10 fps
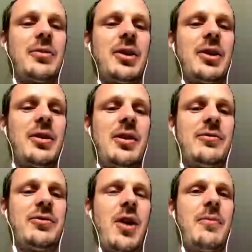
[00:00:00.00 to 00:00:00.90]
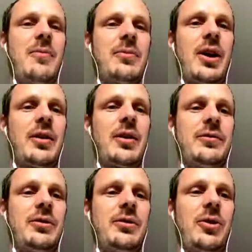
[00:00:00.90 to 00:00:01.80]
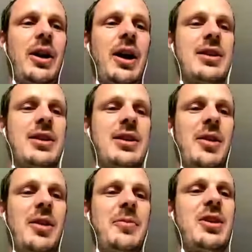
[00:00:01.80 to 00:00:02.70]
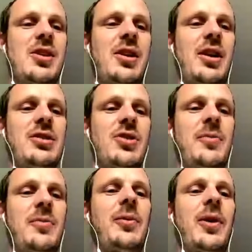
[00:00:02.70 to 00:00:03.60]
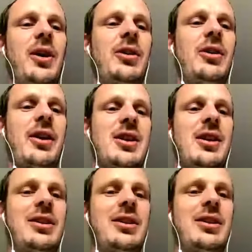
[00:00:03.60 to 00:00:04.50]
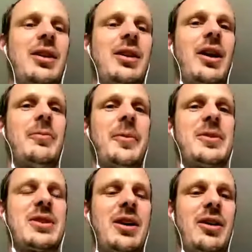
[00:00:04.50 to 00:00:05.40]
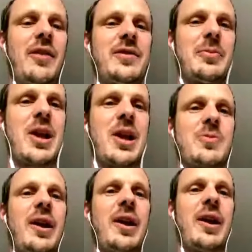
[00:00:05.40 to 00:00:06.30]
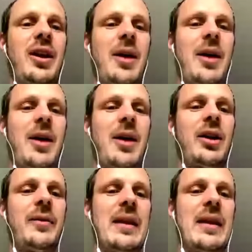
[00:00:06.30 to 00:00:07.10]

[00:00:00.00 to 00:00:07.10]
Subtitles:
And from kind of looking at his development in Germany, where, like I said, he kind of maybe started off as a bench player, he came on and